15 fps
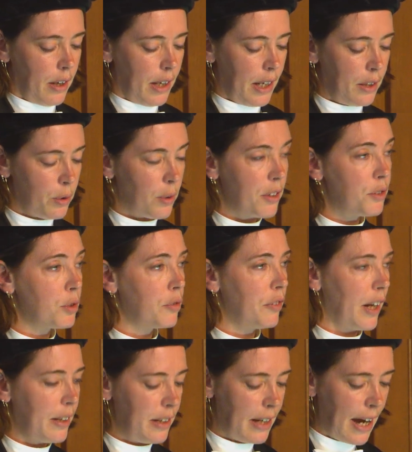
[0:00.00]
In order to
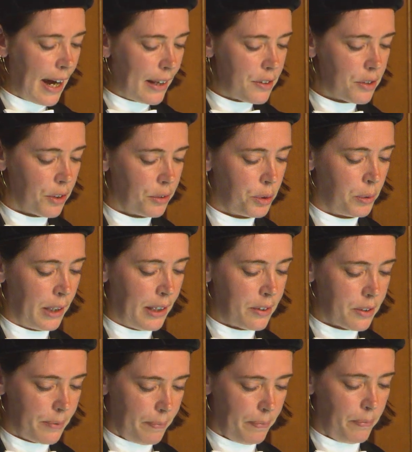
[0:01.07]
find the answer to
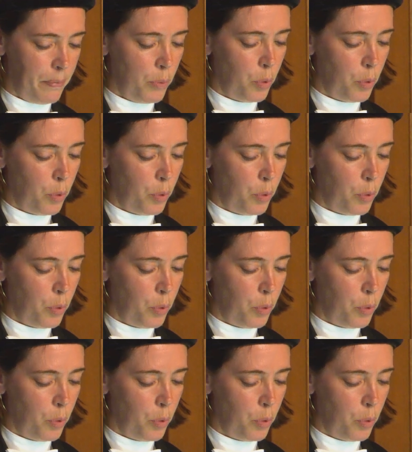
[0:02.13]
this,